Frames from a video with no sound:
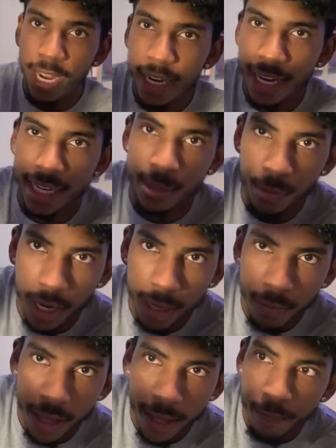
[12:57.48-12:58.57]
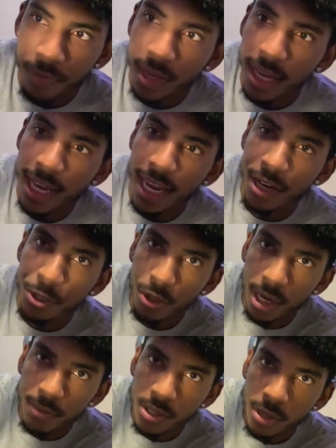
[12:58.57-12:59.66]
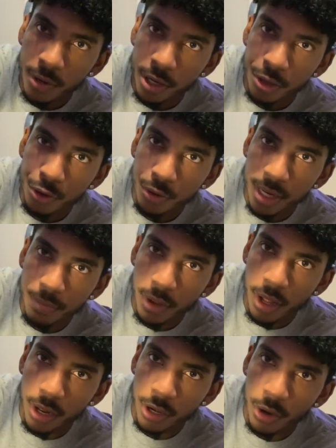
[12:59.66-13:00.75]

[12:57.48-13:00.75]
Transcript: not spray, but it kind of drips. So you want to drip on a